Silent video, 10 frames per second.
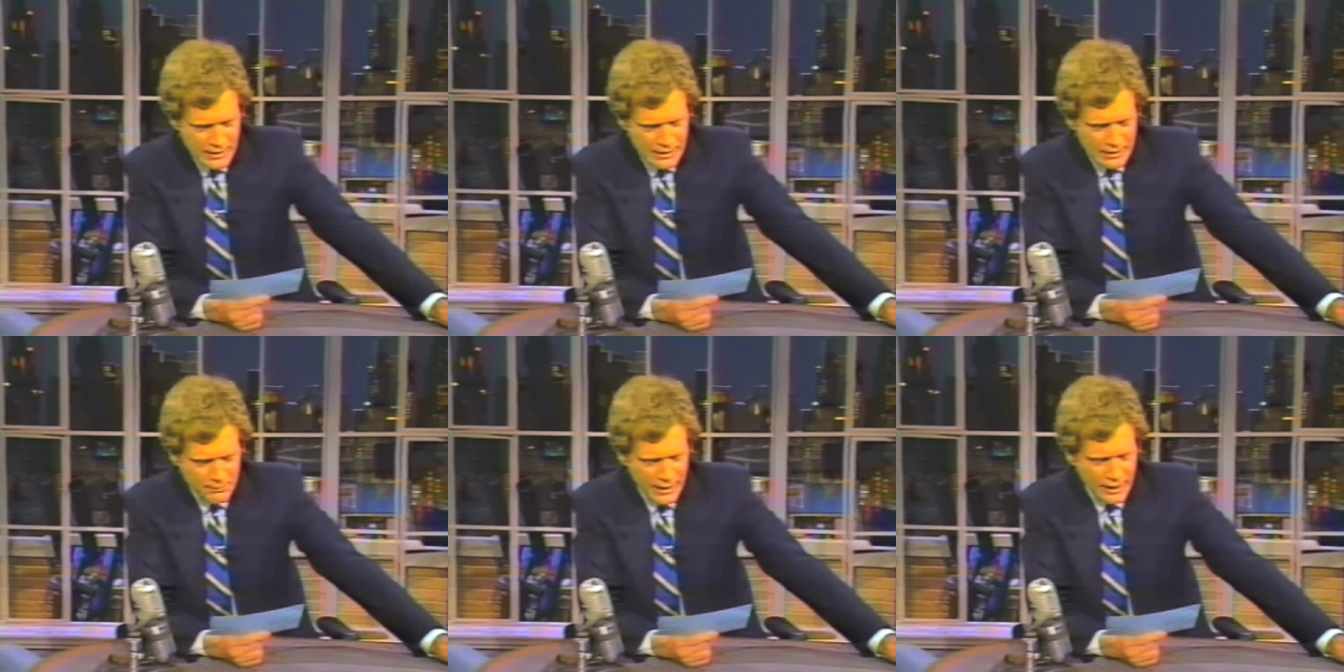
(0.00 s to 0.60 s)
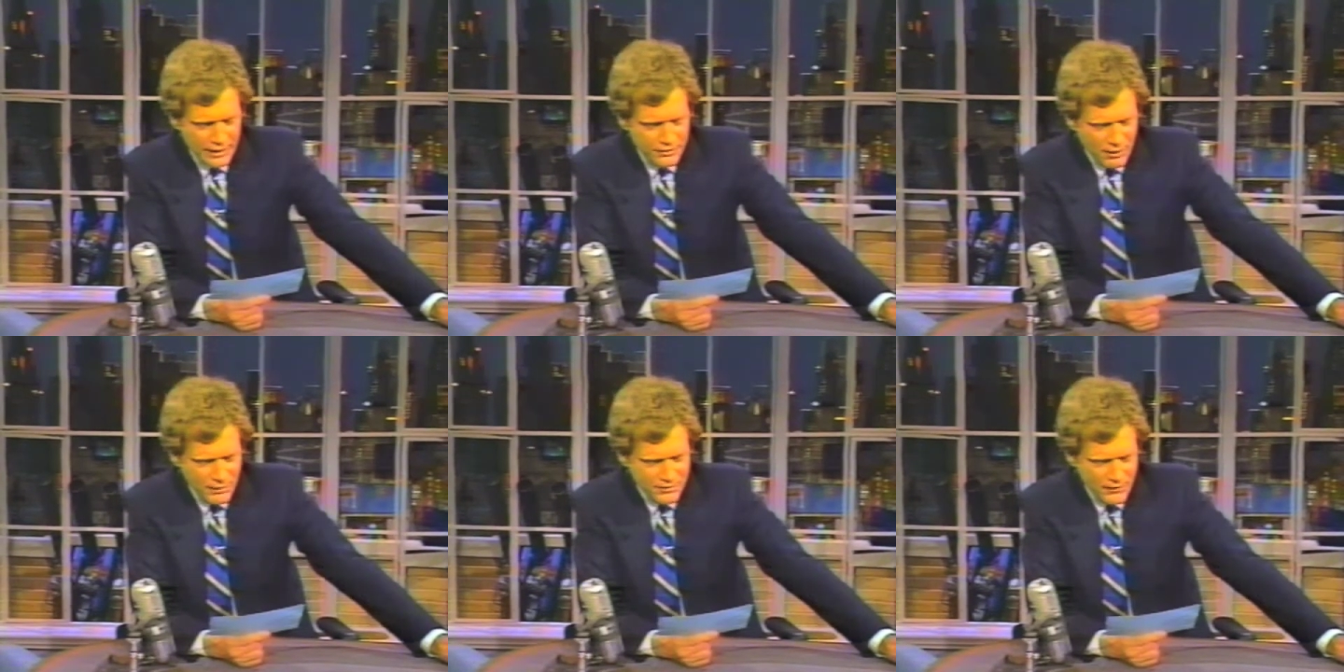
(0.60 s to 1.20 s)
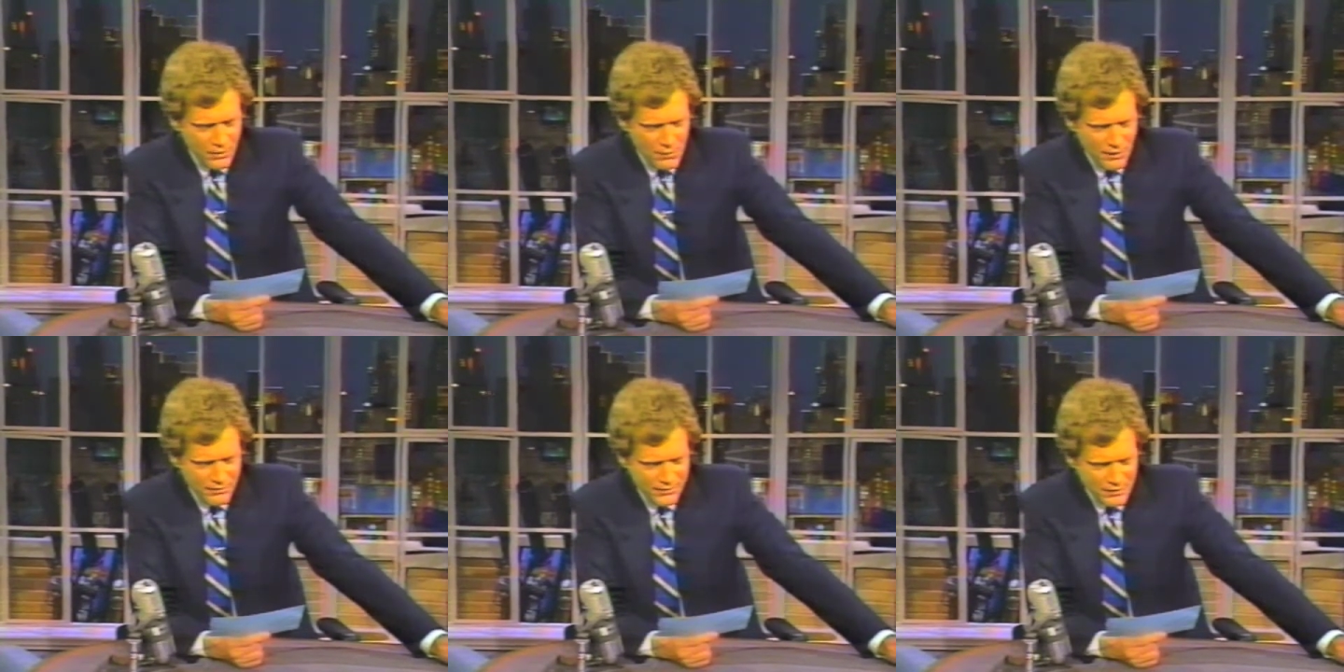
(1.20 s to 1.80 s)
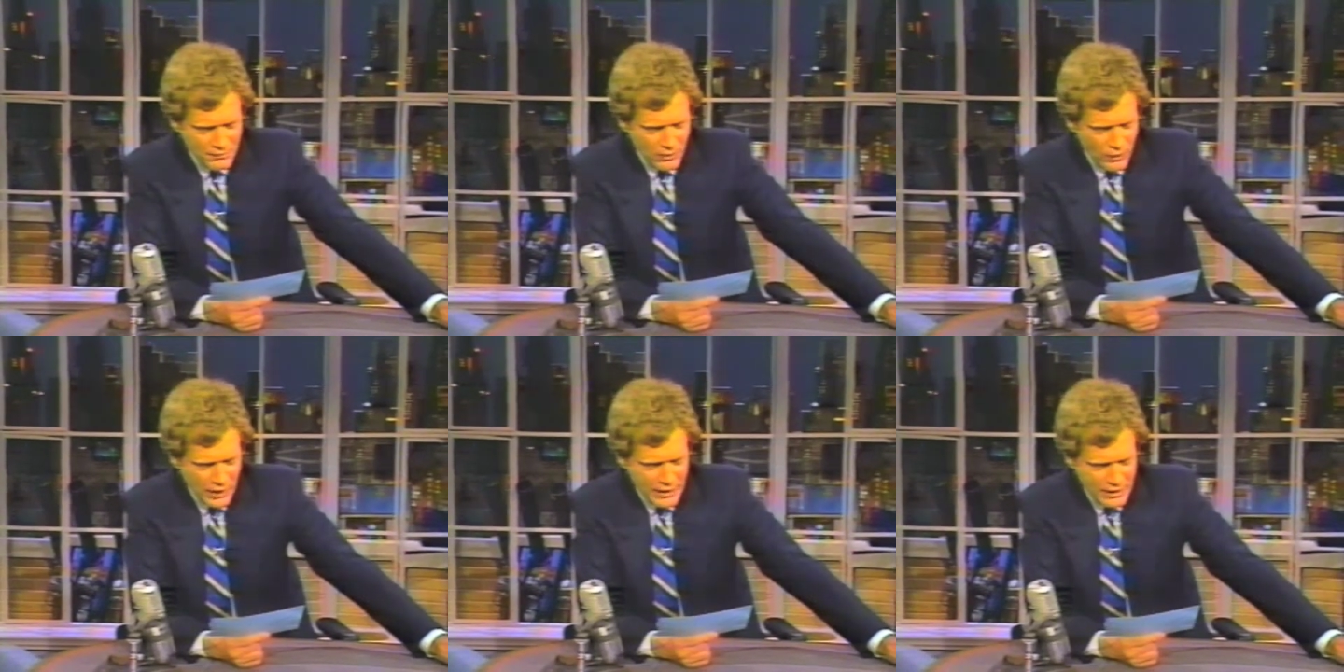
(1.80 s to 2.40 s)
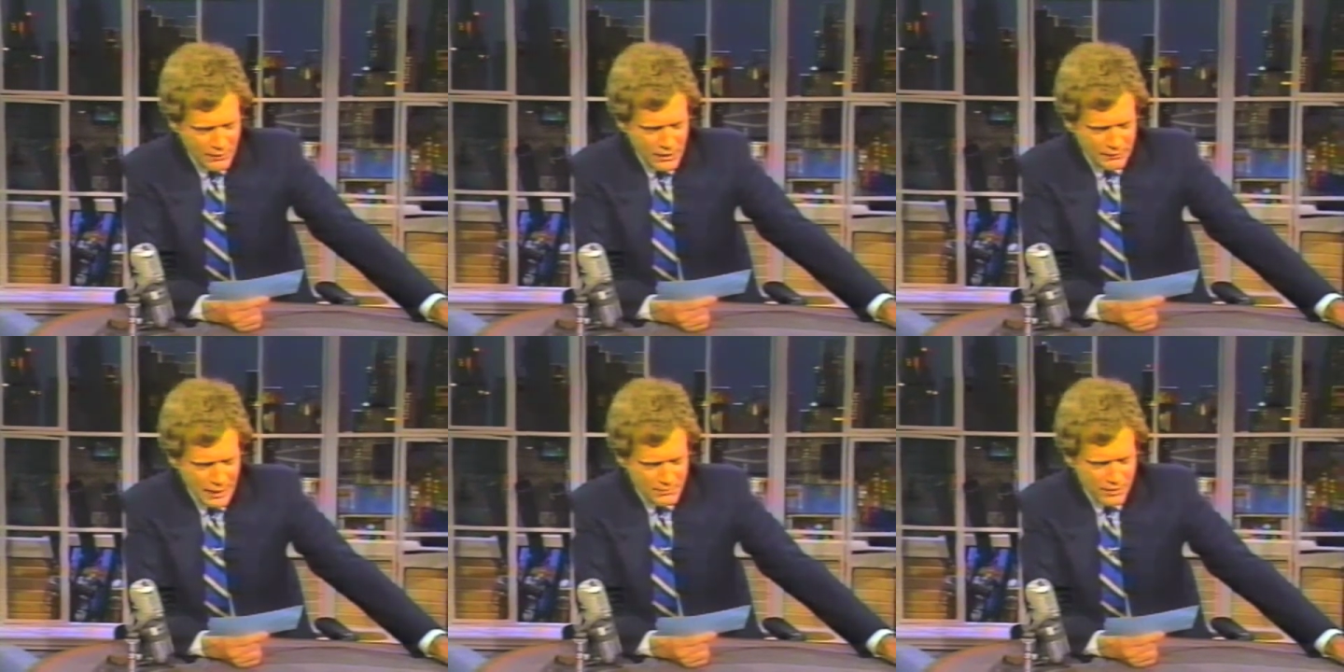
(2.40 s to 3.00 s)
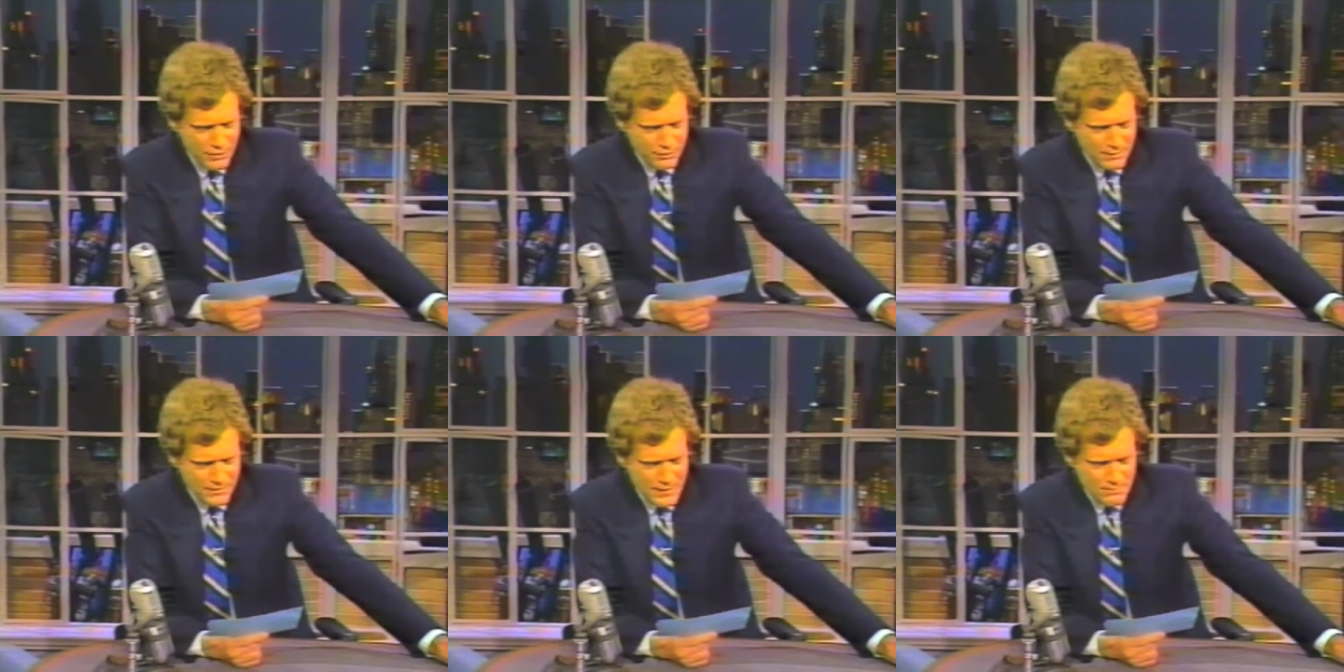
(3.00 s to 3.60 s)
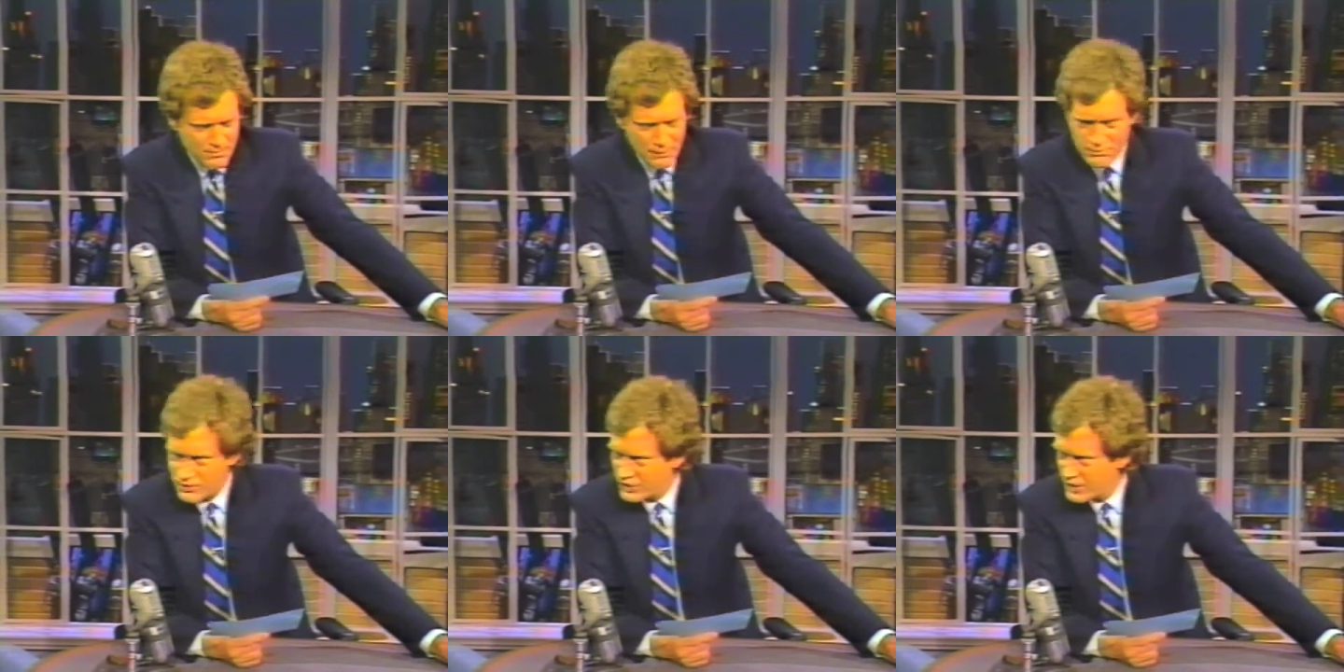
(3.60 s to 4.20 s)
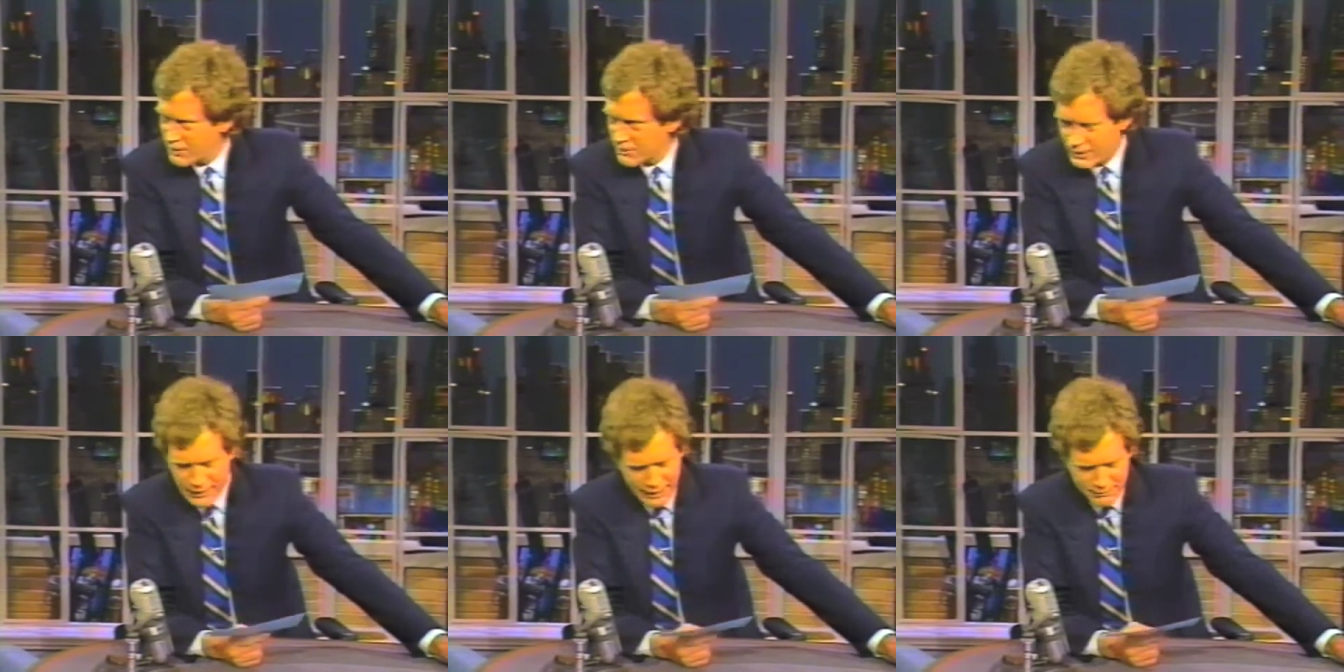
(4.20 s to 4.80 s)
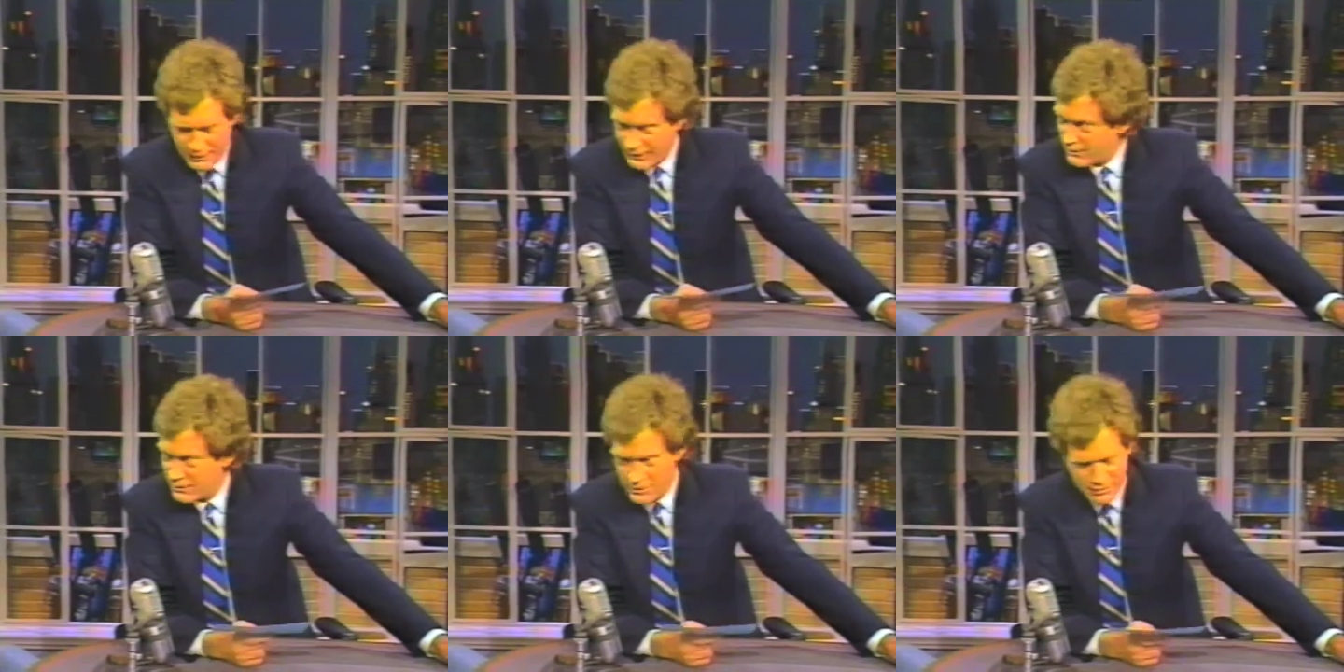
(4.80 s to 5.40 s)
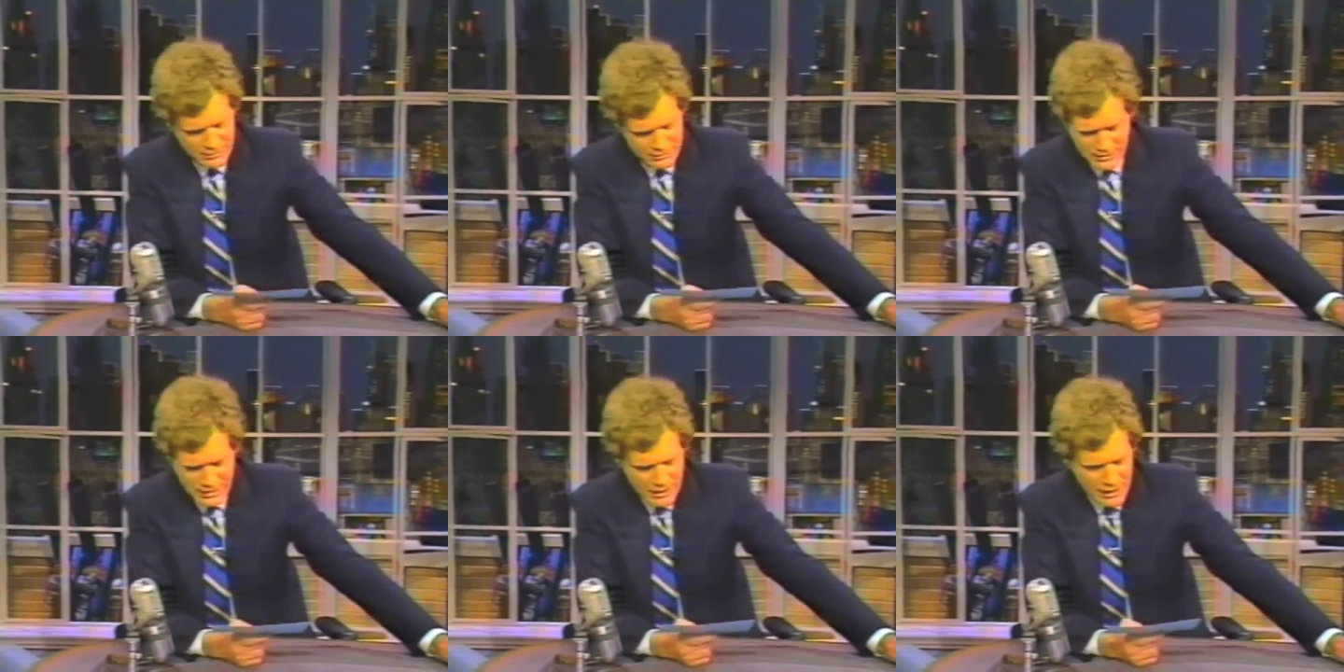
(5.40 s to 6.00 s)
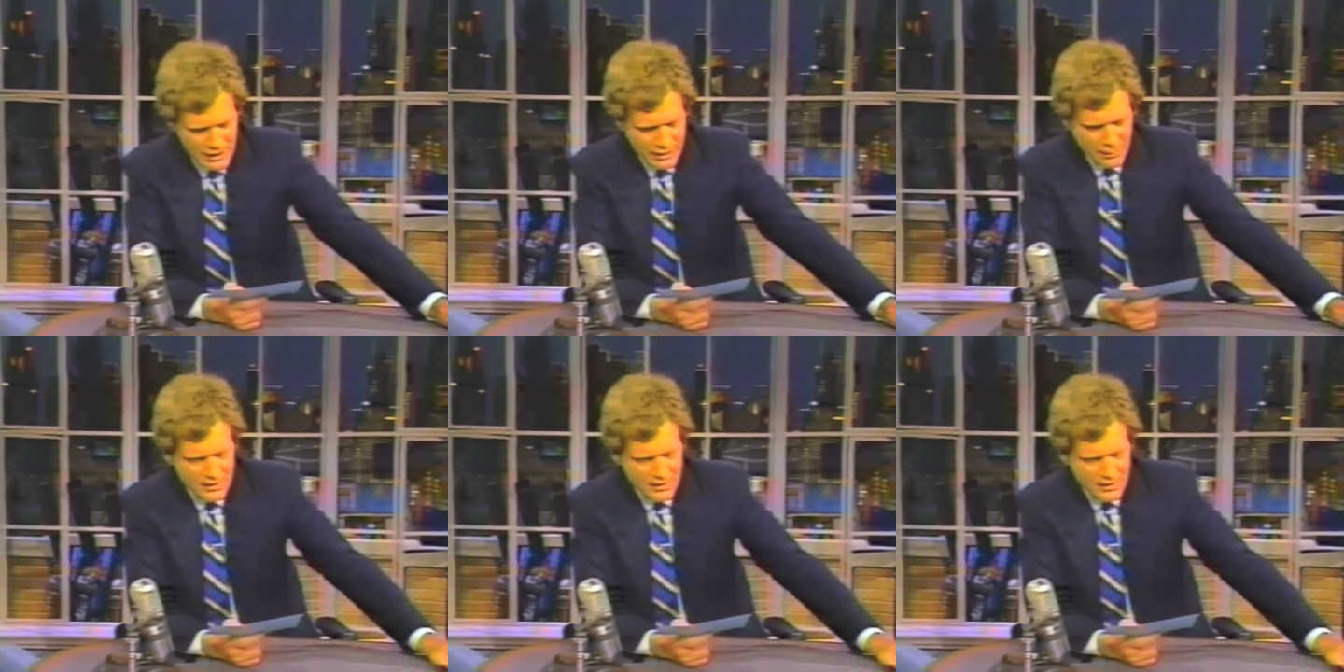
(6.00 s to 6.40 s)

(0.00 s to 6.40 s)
Compiled, as always, at the home office in Milwaukee. Here we go. Top 10 Christmas tips from General Electric. Number